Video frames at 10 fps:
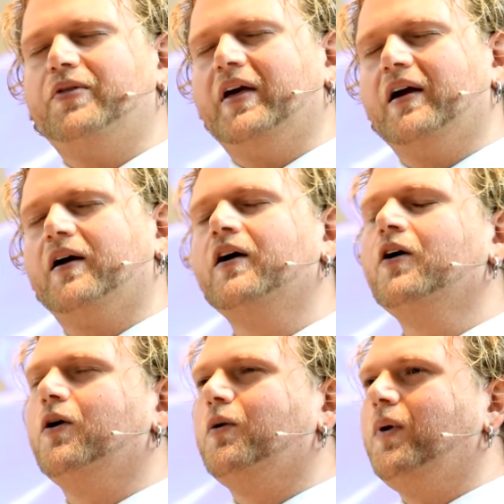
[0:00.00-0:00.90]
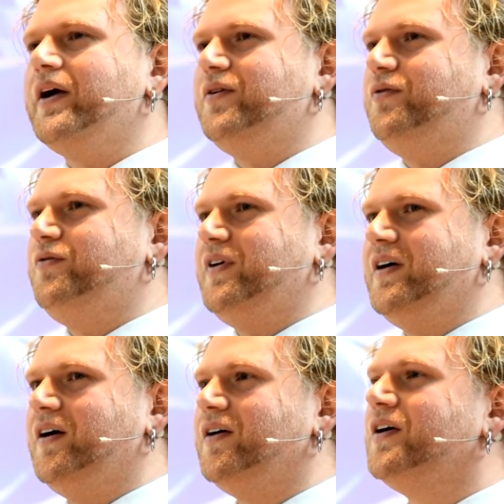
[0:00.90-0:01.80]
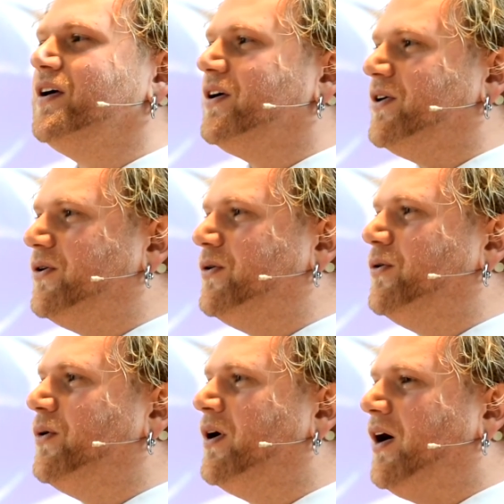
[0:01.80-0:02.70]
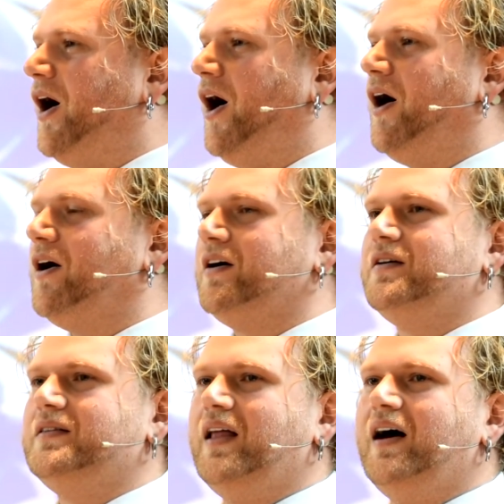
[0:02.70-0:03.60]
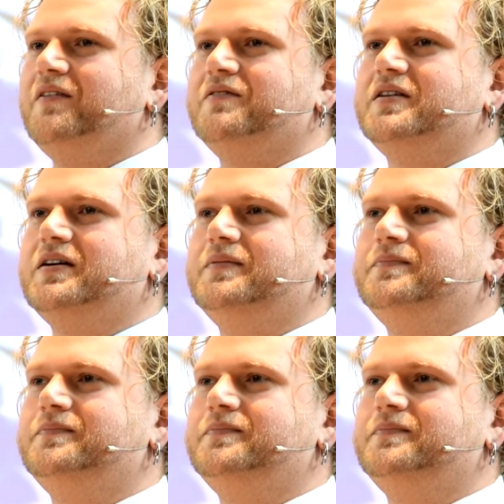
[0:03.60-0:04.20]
think, or what you feel, you are loved.